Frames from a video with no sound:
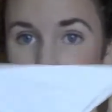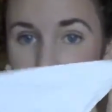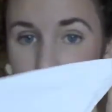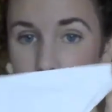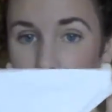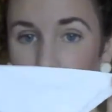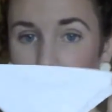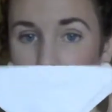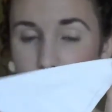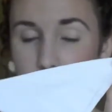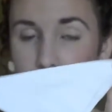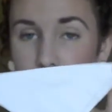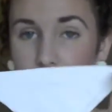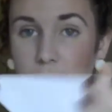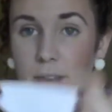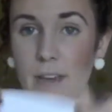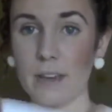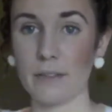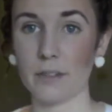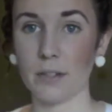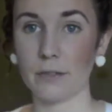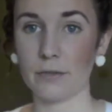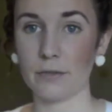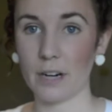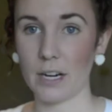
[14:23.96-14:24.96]
one of my
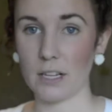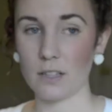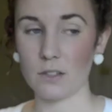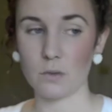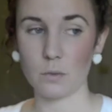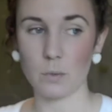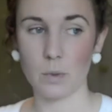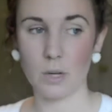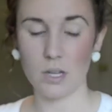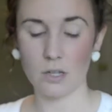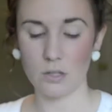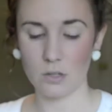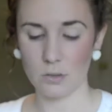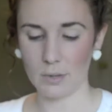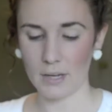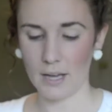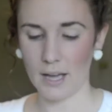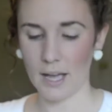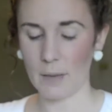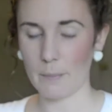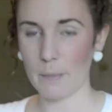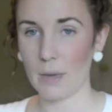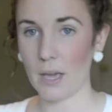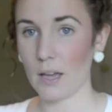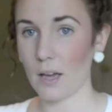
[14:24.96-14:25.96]
favorite friends when doing
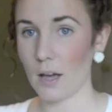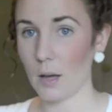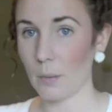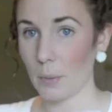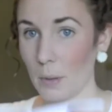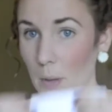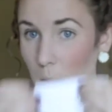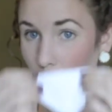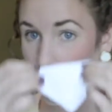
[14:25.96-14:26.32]
eye makeup.